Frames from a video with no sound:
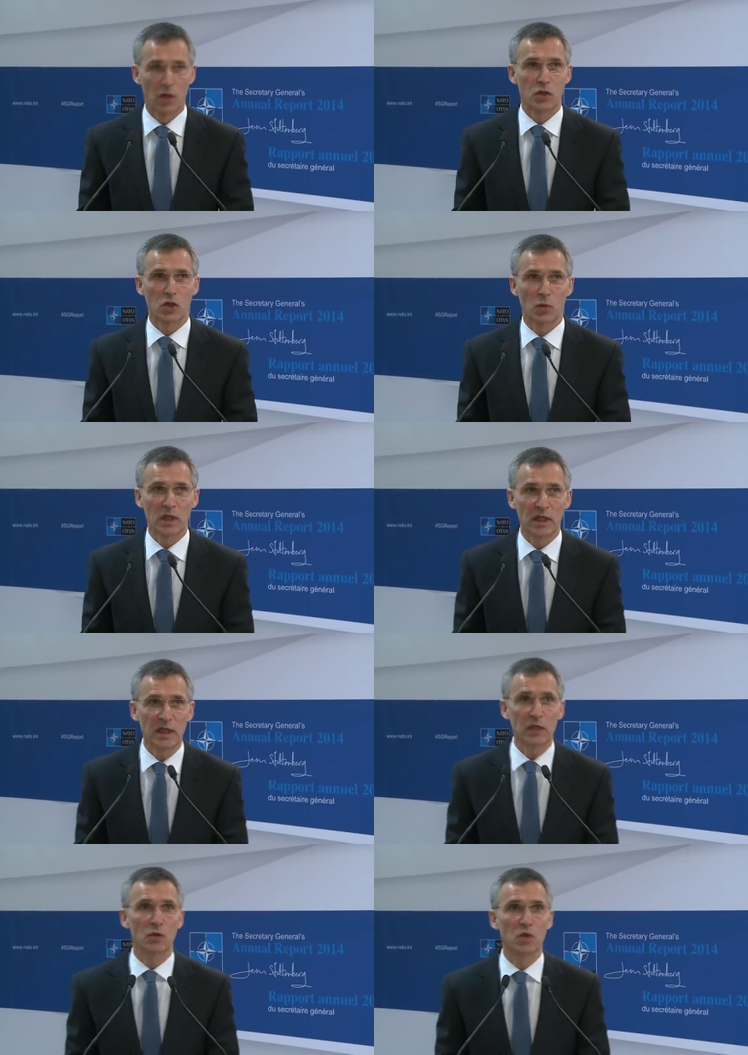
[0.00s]
So we
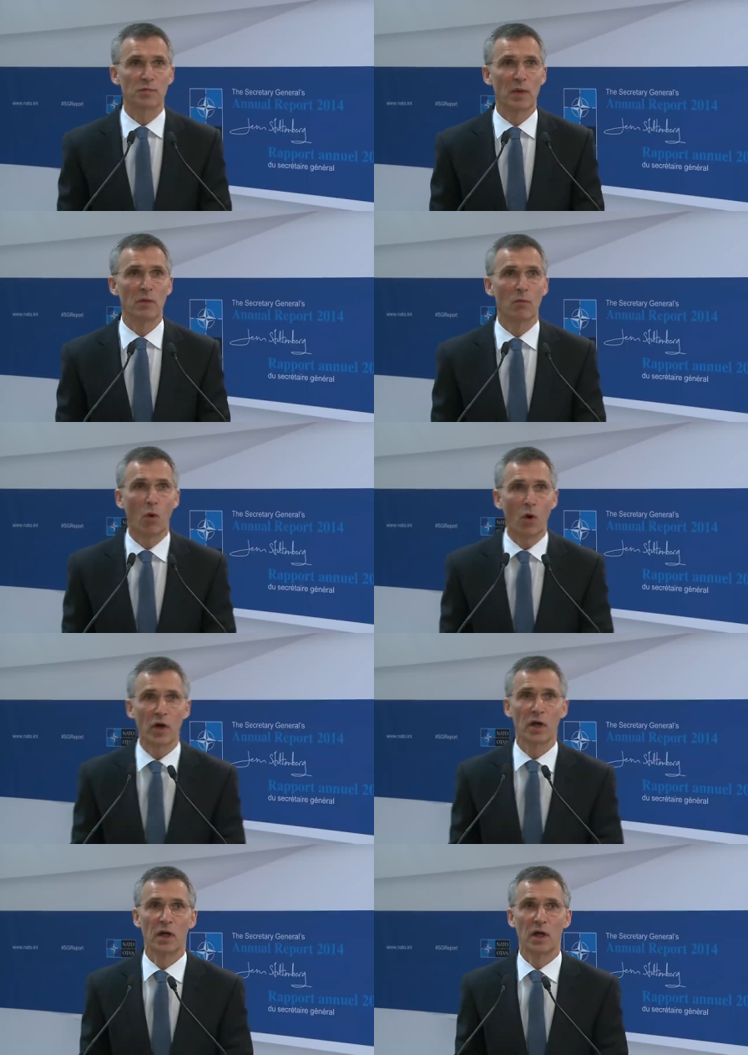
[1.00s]
need to spend
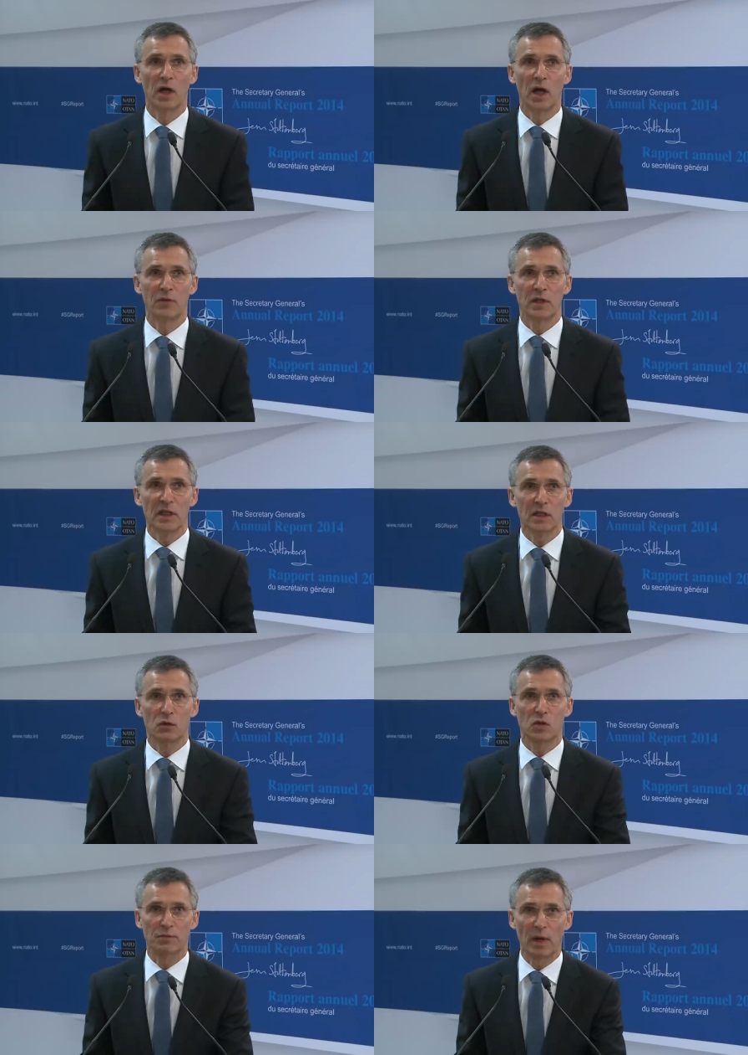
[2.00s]
more, and we need
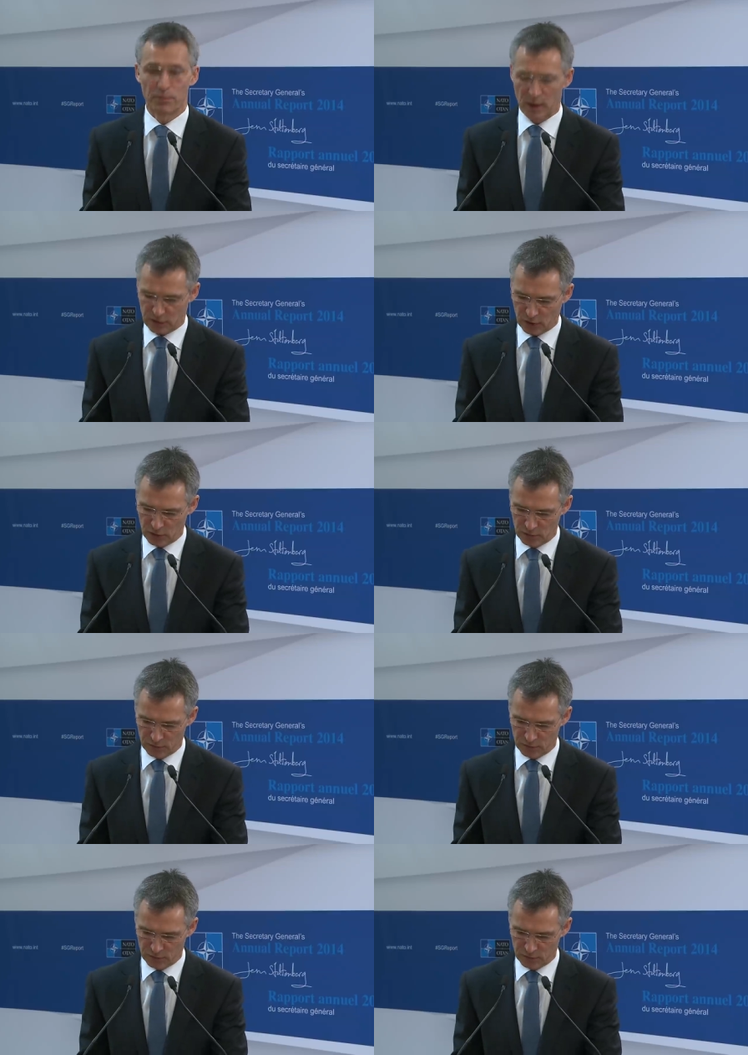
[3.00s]
to spend better